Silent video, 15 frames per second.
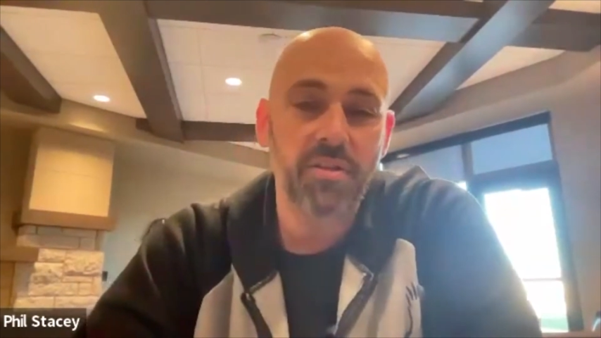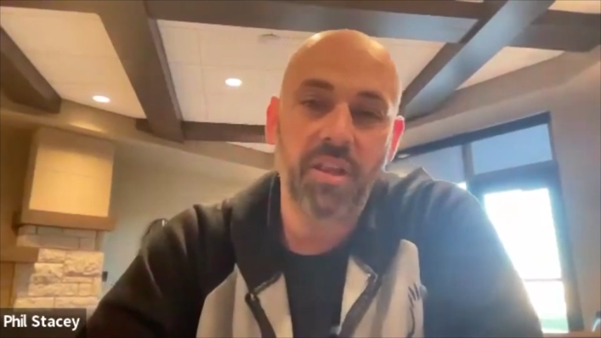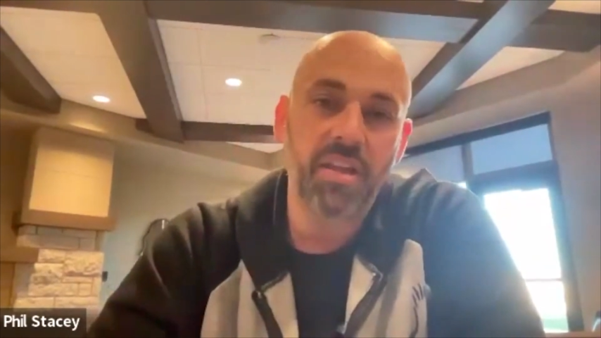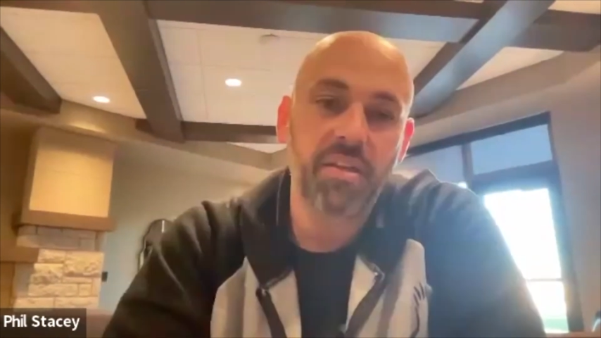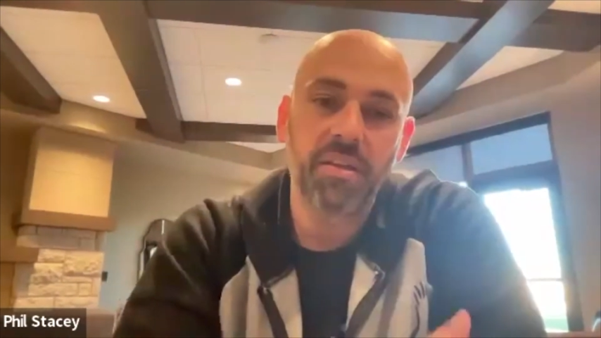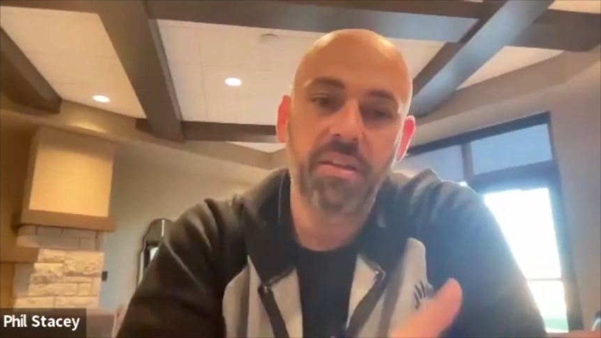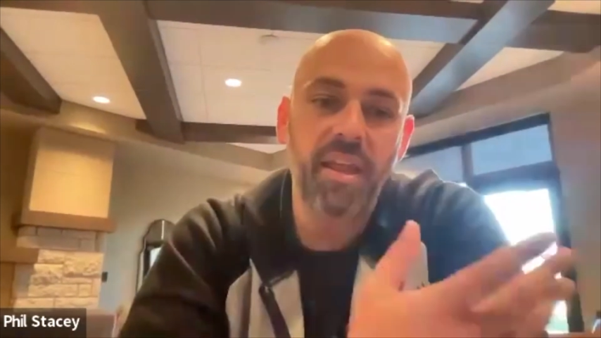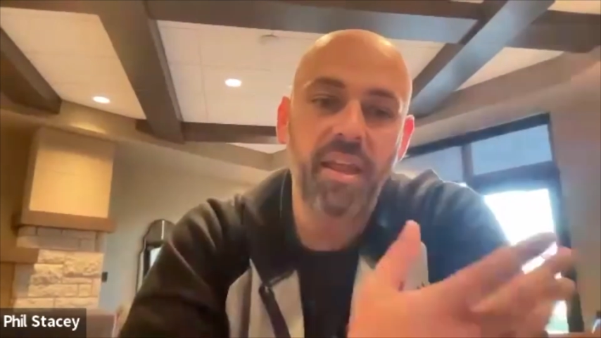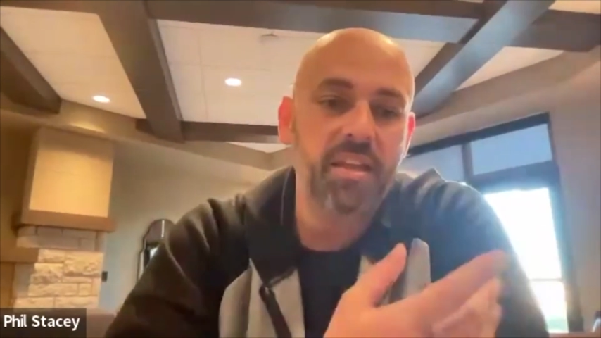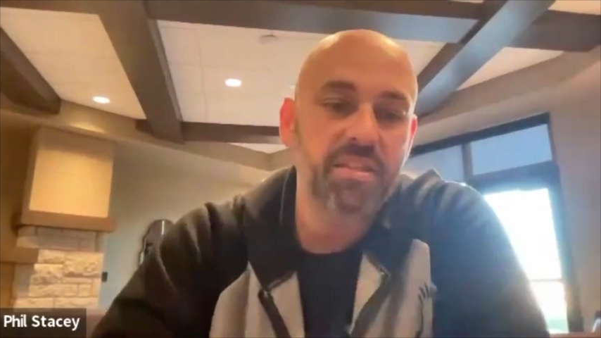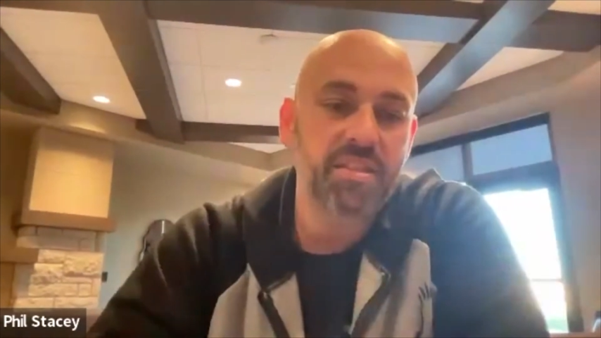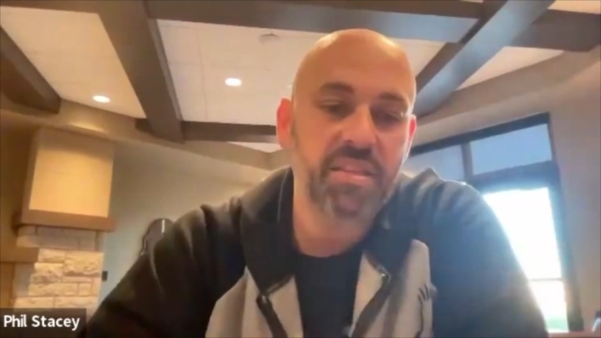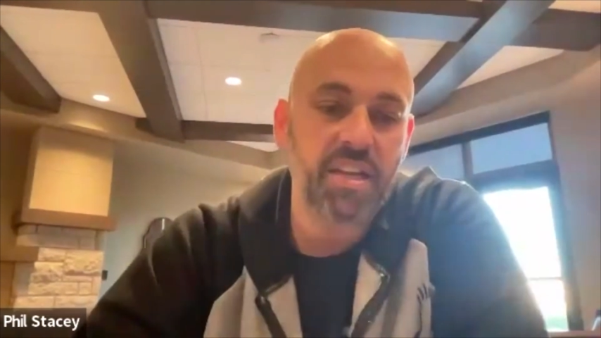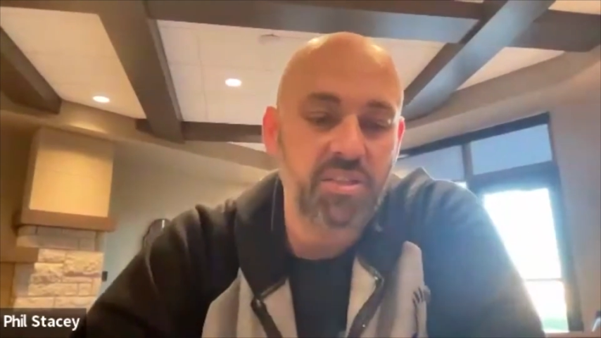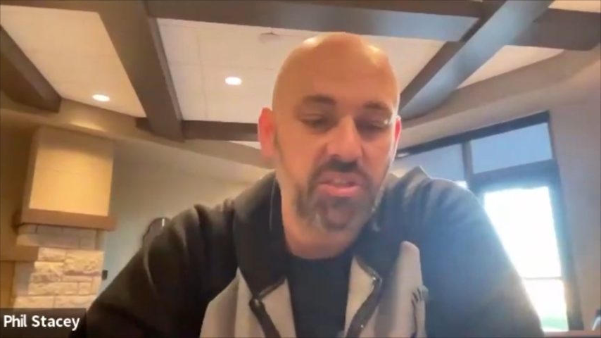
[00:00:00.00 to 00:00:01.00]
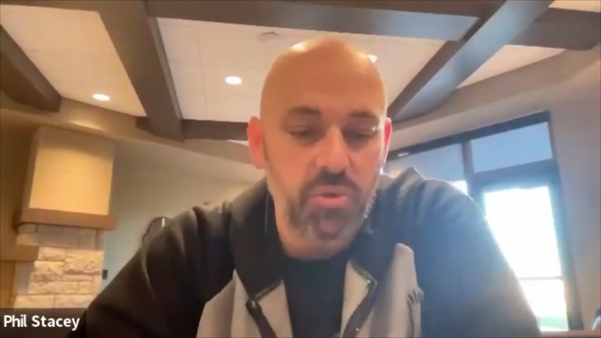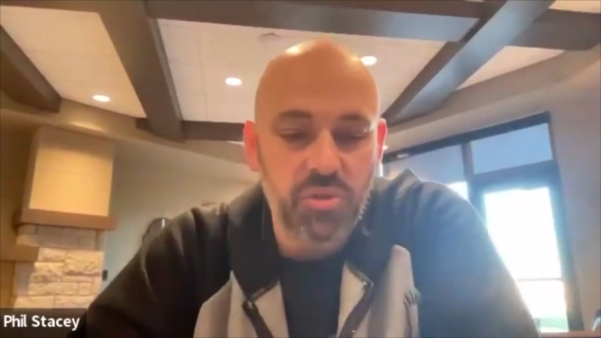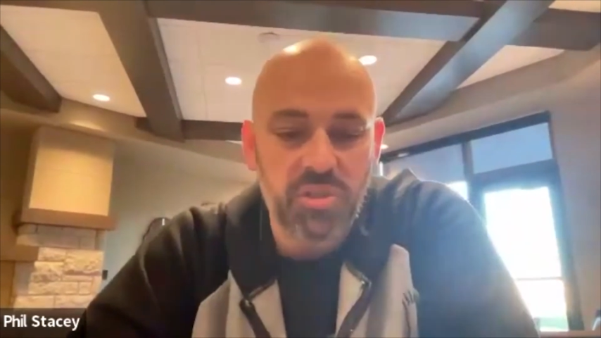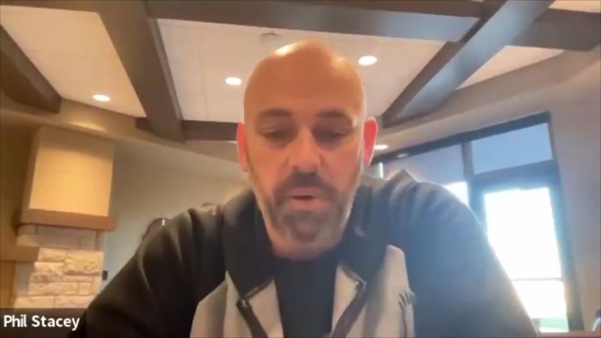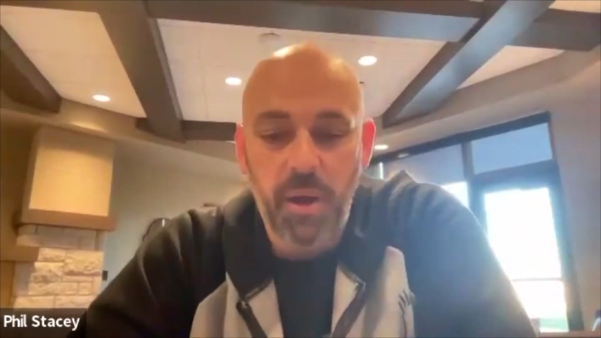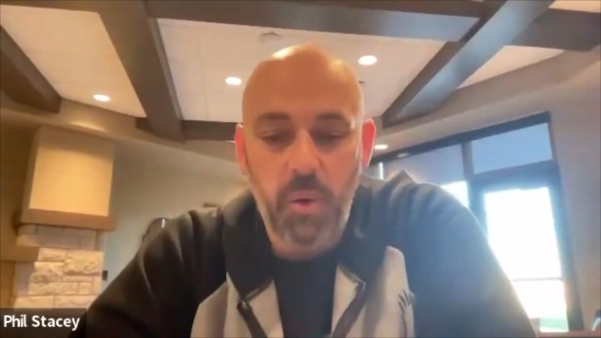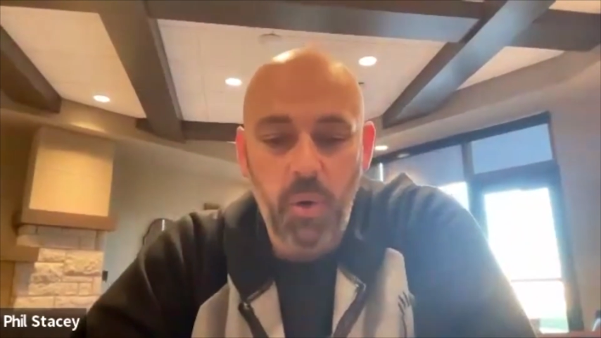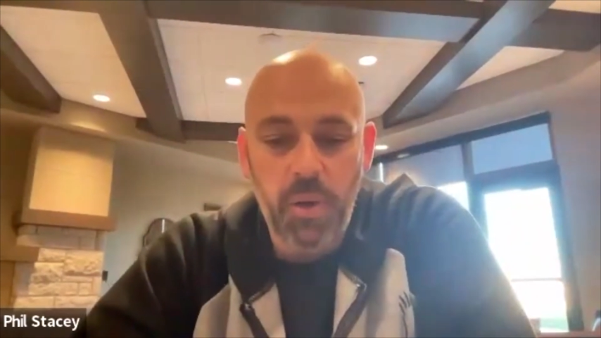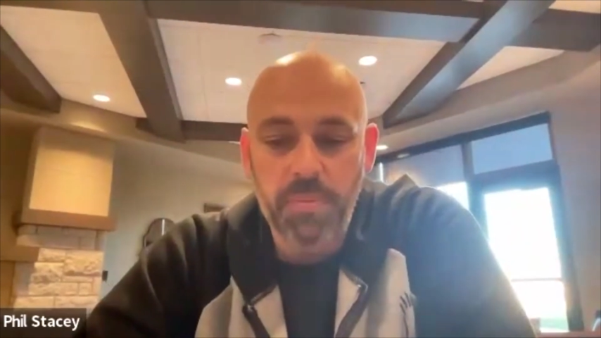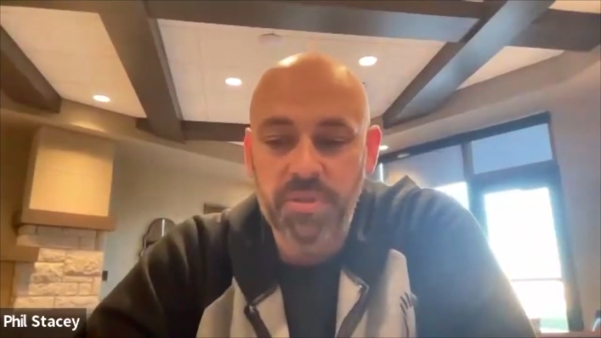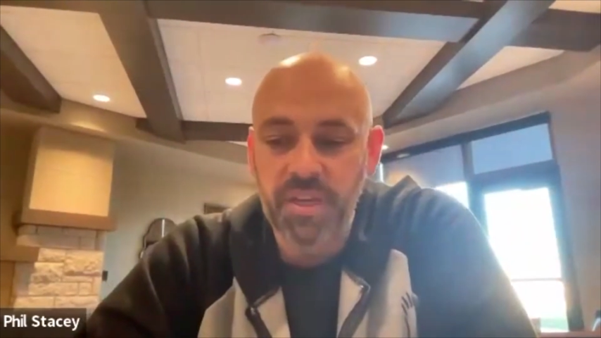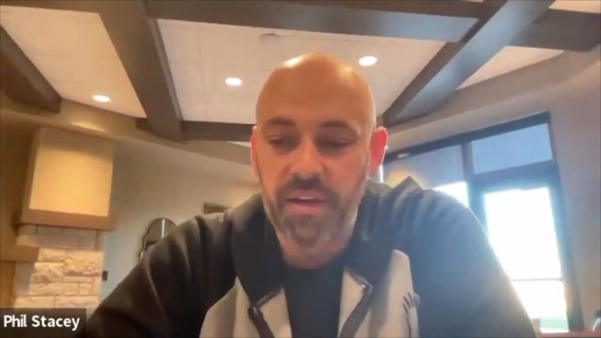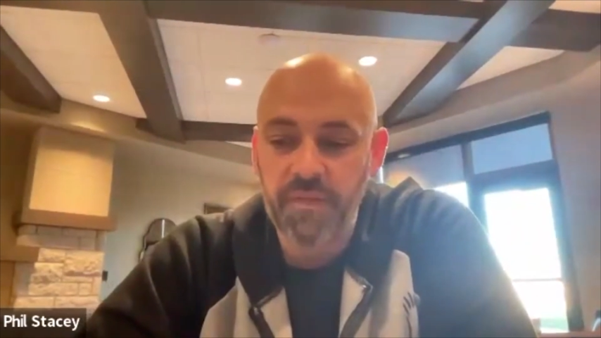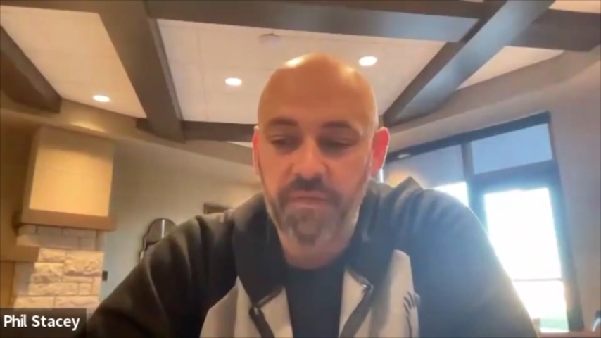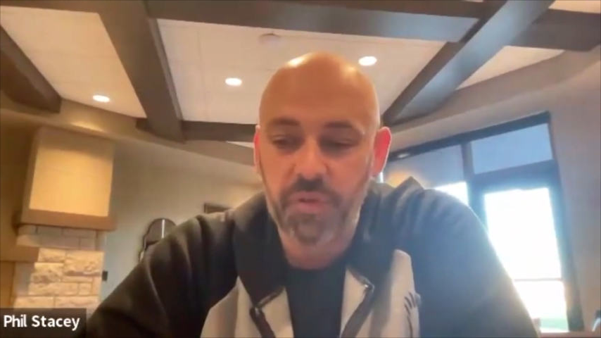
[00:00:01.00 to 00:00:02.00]
they can stay tuned to my
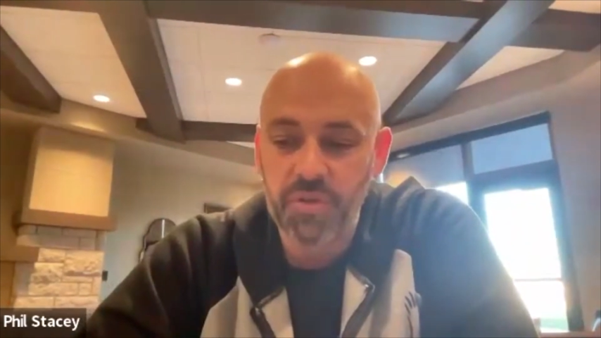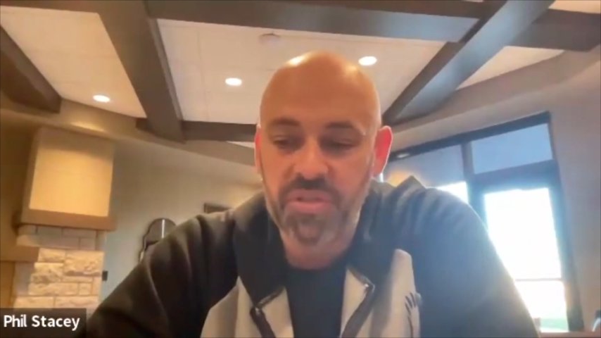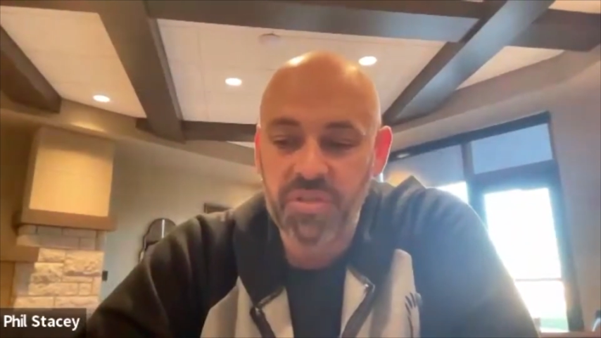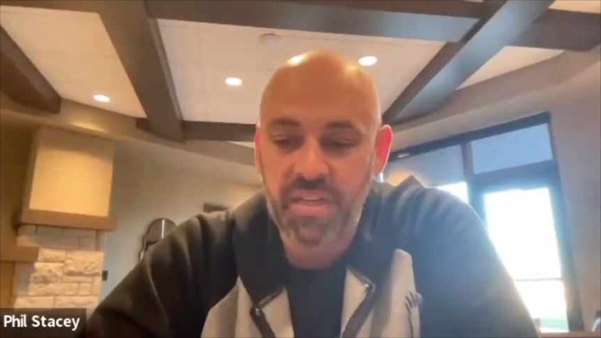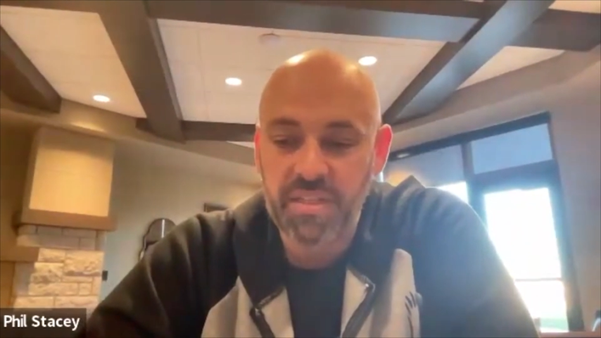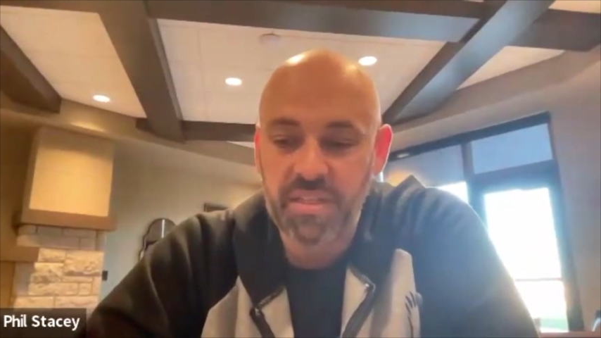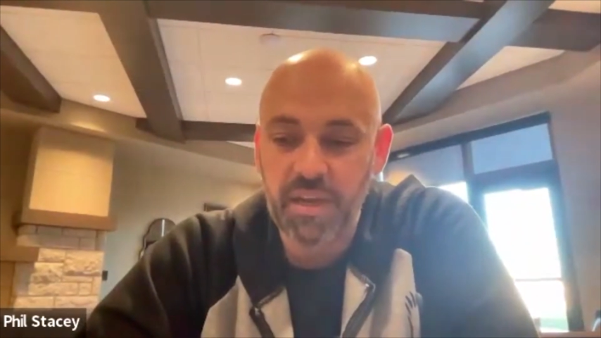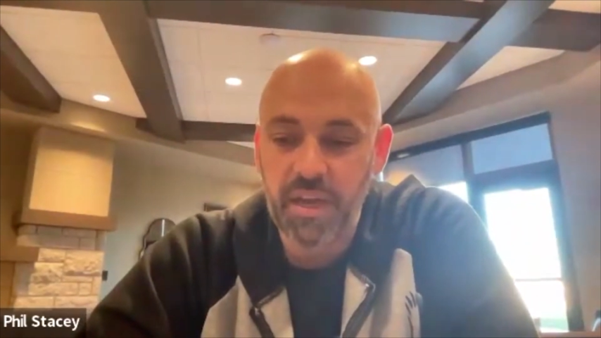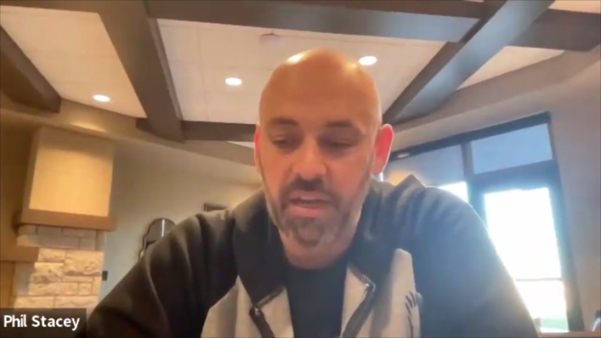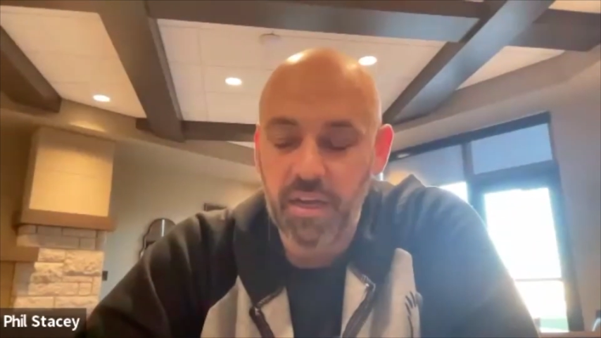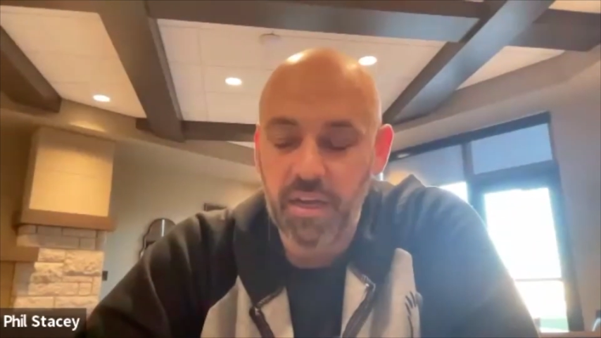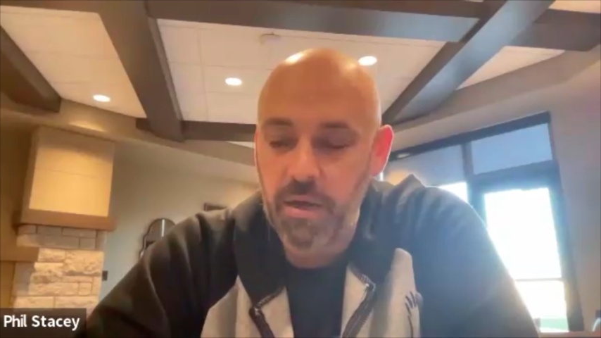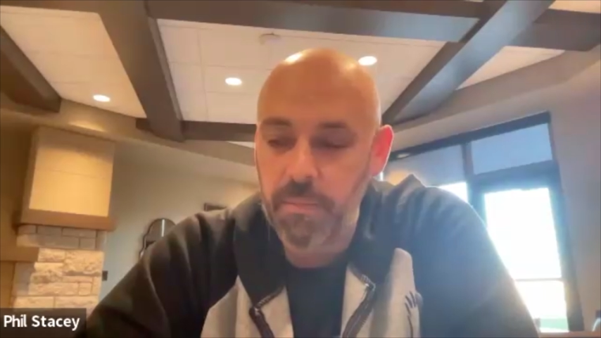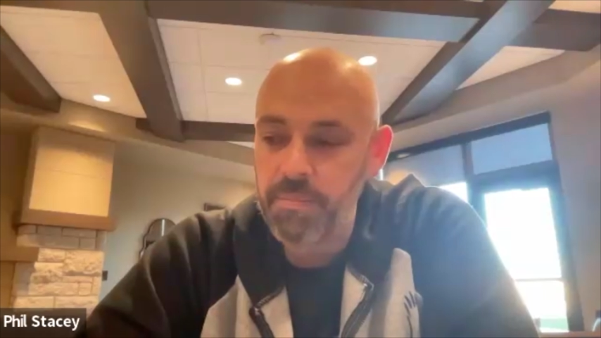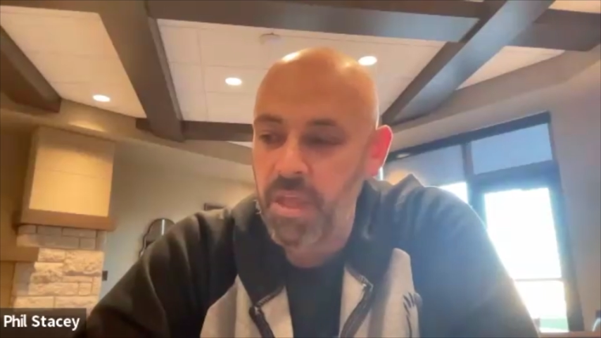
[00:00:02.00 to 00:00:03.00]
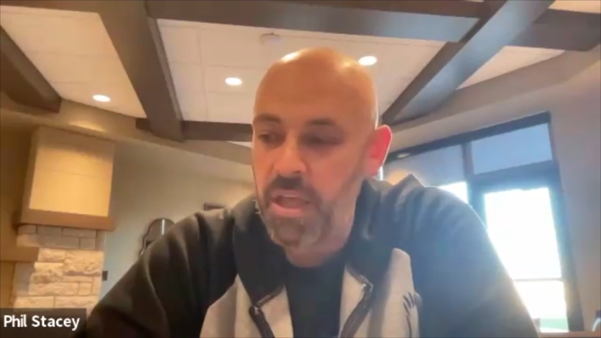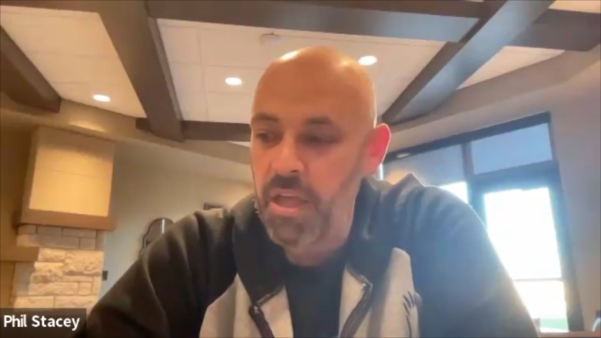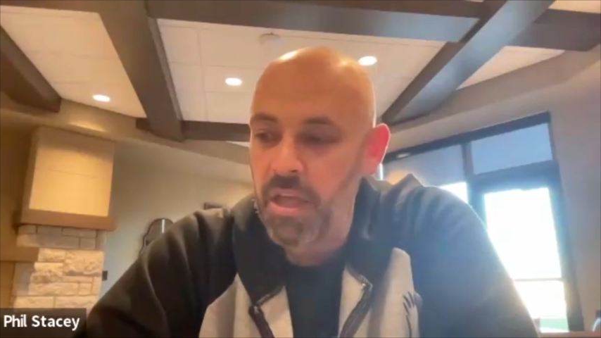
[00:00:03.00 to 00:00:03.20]
website, philstacey.com.